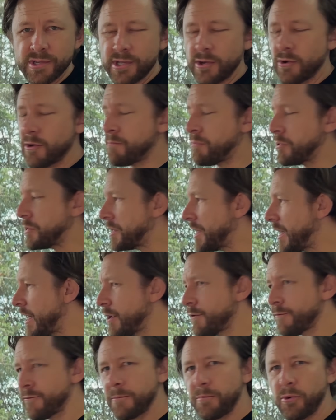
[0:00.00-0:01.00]
There are plenty
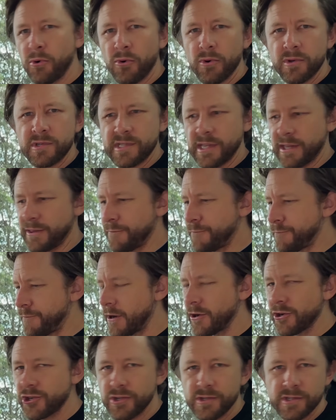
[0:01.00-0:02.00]
of reports that the
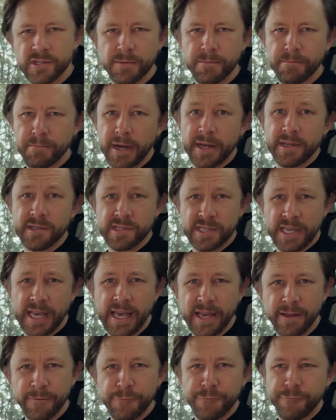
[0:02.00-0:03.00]
functions and buttons
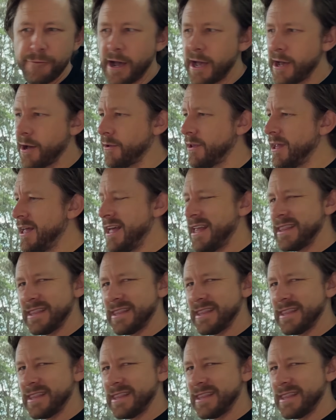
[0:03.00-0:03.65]
can fail,